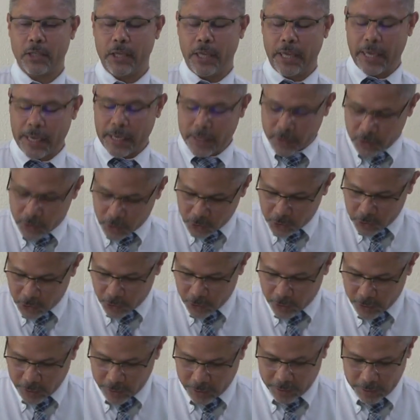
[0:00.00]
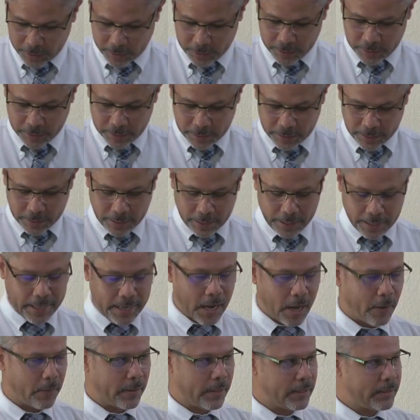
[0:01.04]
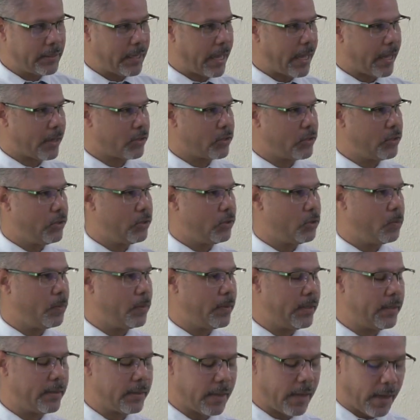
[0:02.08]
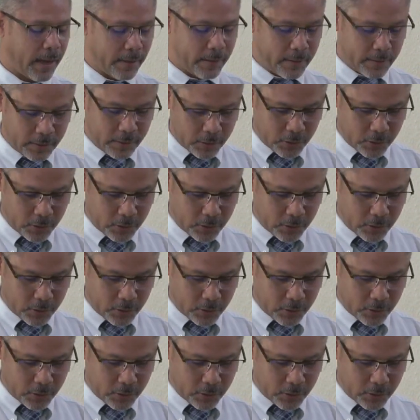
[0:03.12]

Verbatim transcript: externally in our interactions with others.